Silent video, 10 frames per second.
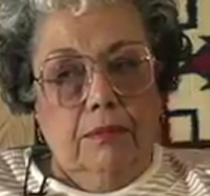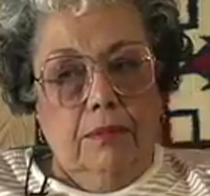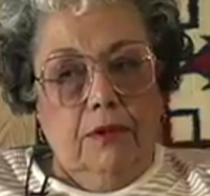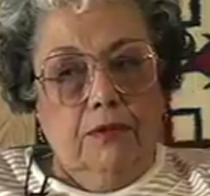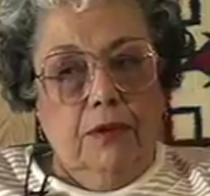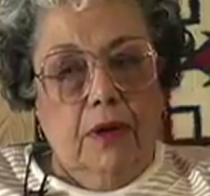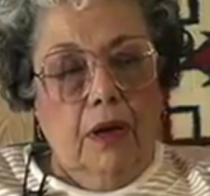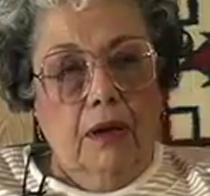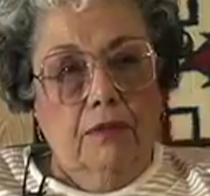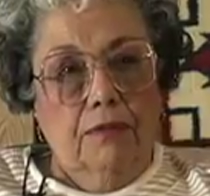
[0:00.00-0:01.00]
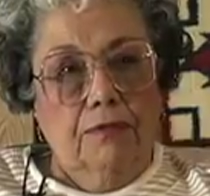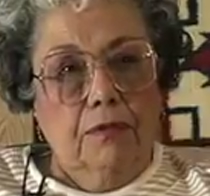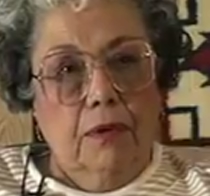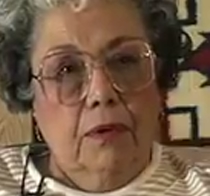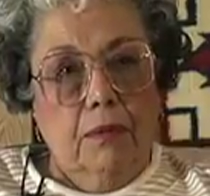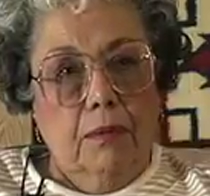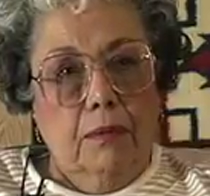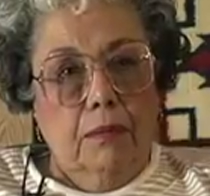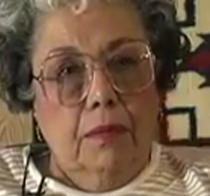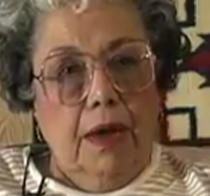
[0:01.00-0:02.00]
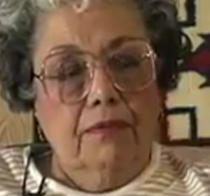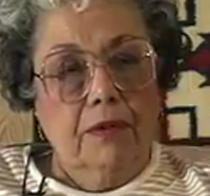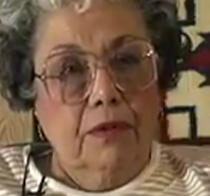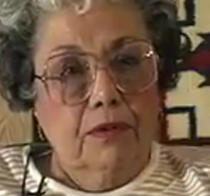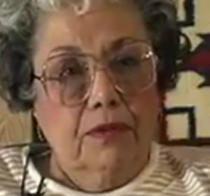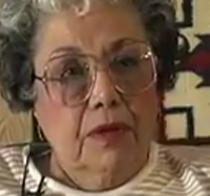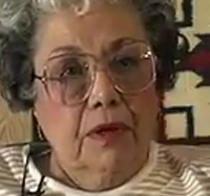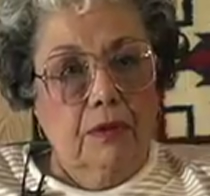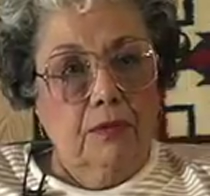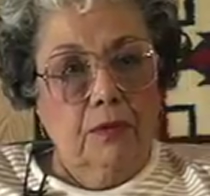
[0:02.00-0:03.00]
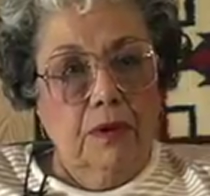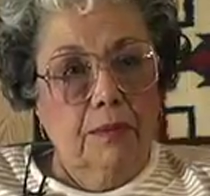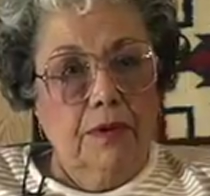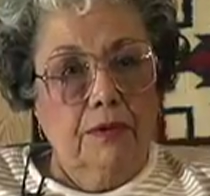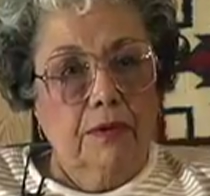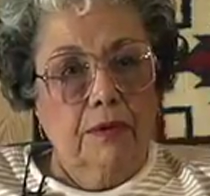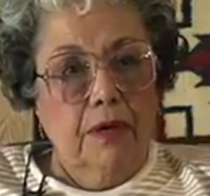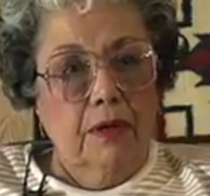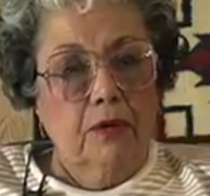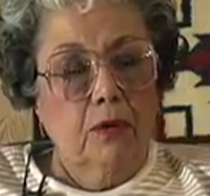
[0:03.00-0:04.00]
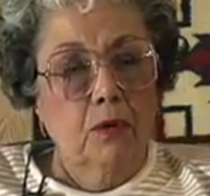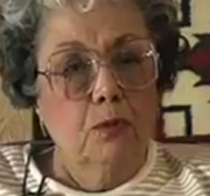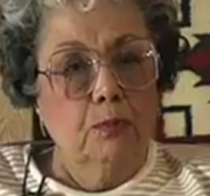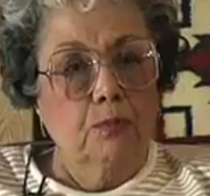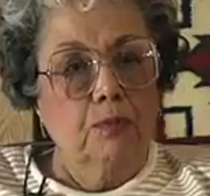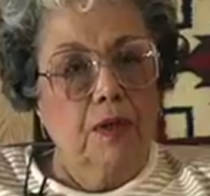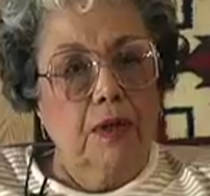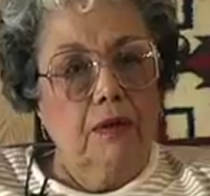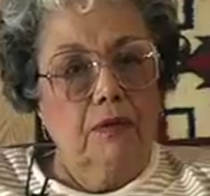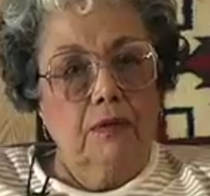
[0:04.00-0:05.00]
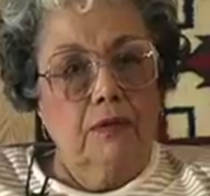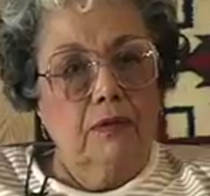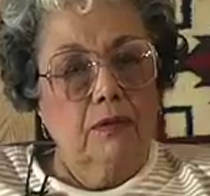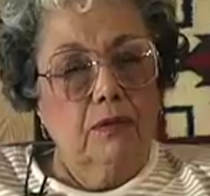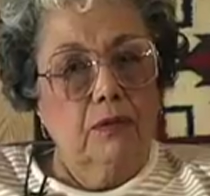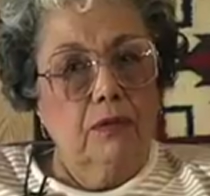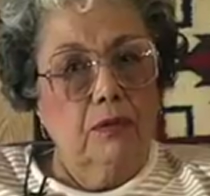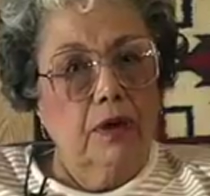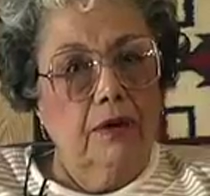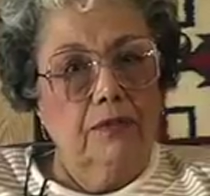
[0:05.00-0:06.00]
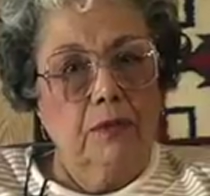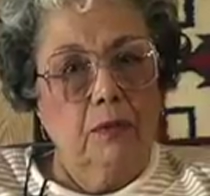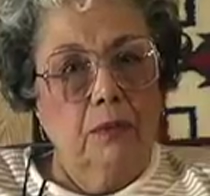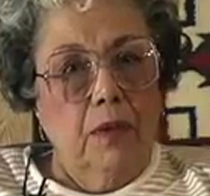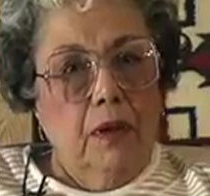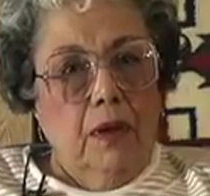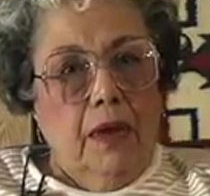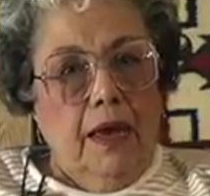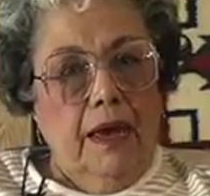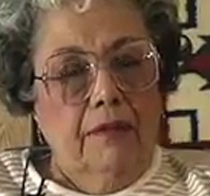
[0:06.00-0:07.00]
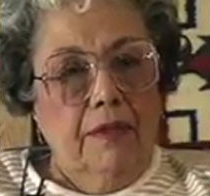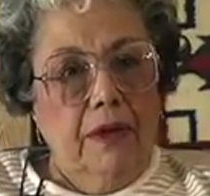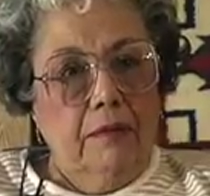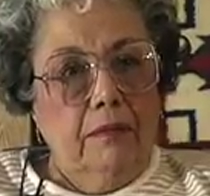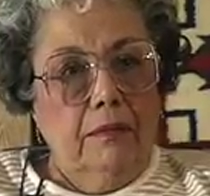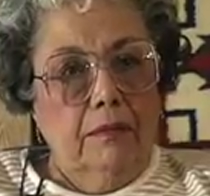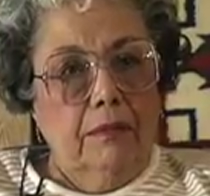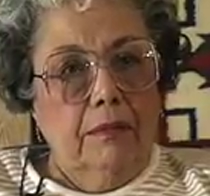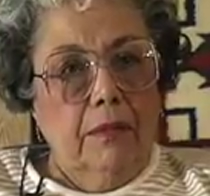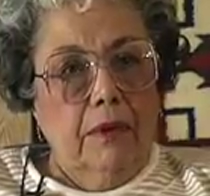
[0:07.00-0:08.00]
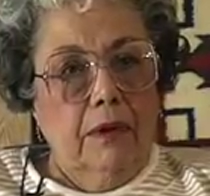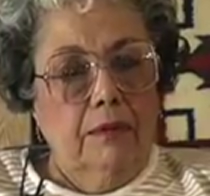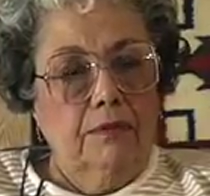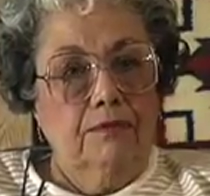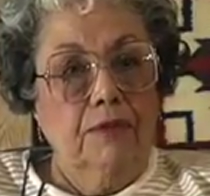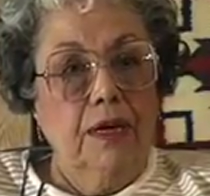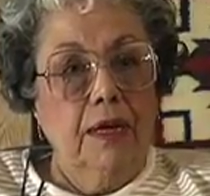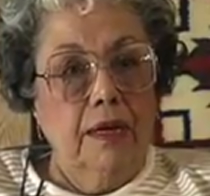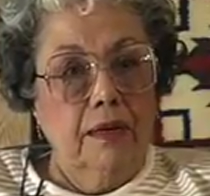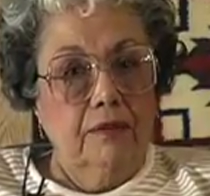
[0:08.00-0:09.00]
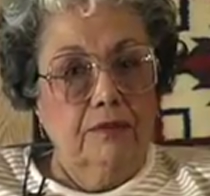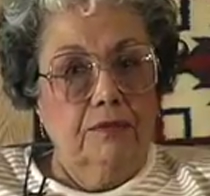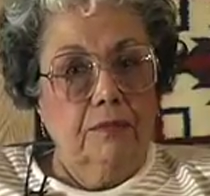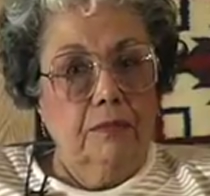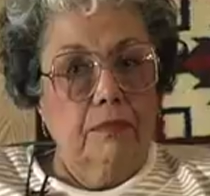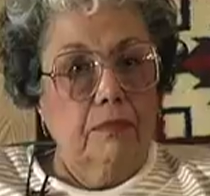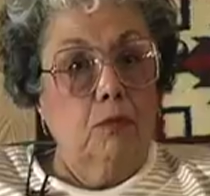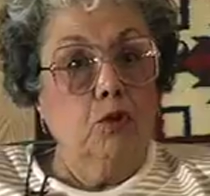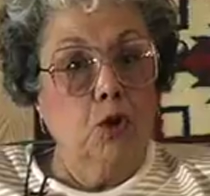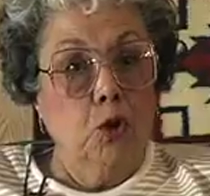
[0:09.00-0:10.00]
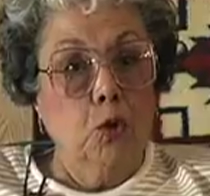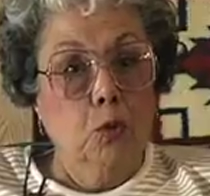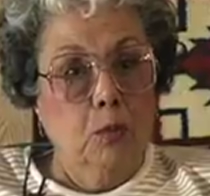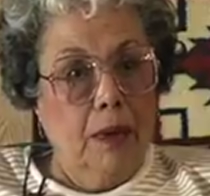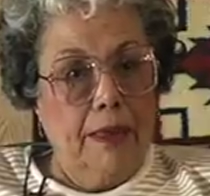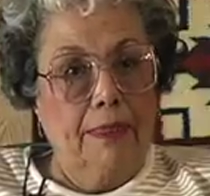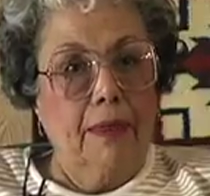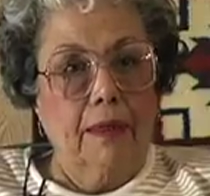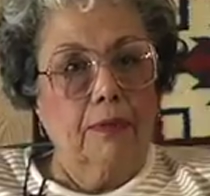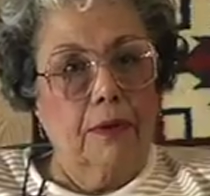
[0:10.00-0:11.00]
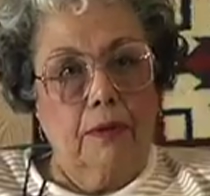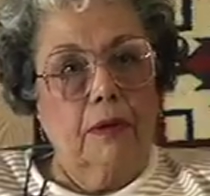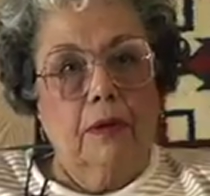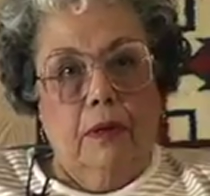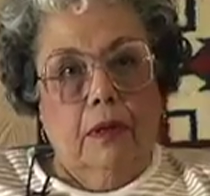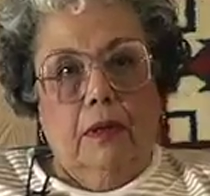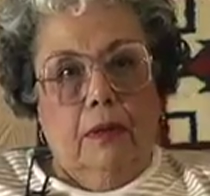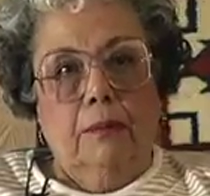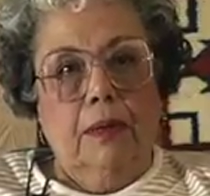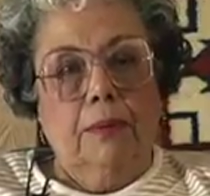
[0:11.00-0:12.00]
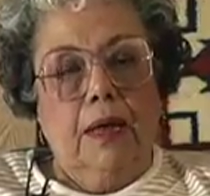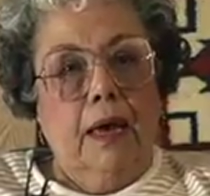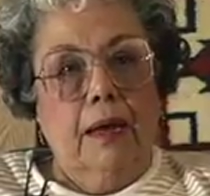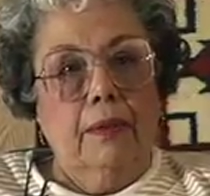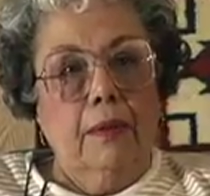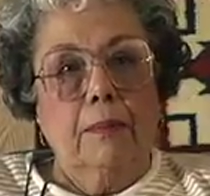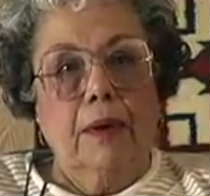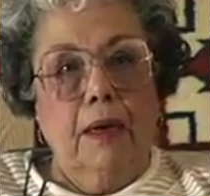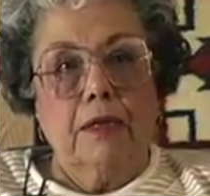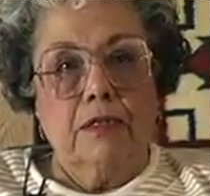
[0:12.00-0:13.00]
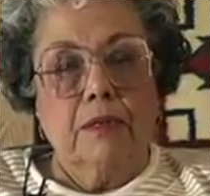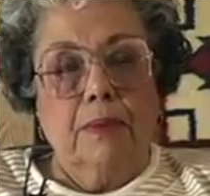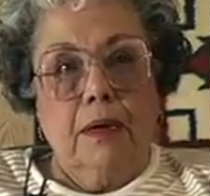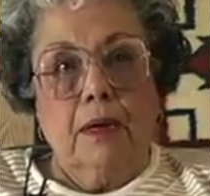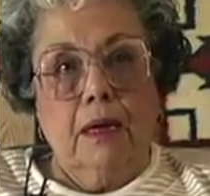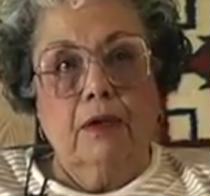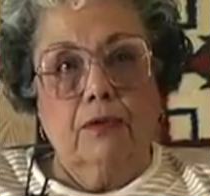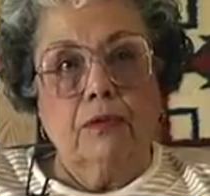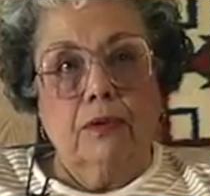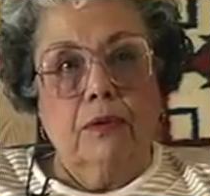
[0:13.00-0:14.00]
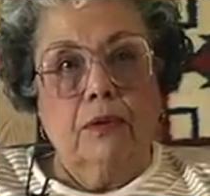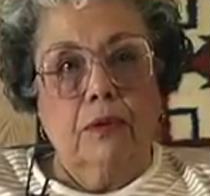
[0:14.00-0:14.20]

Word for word: there's a lot of uh, avenues now, treatments and, and new things, and so you don't have to have that feeling of doom, I think, that people had in the past about cancer.